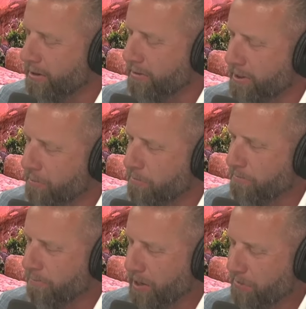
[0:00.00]
it'll help
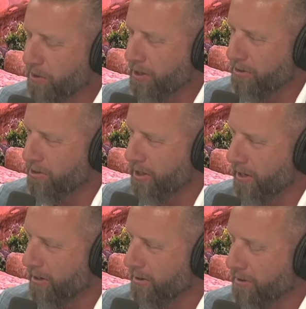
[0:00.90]
people
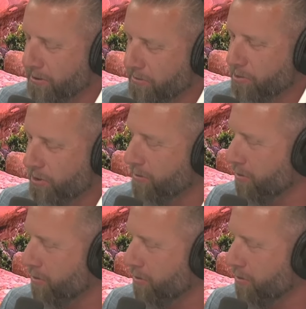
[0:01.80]
understand a little more of who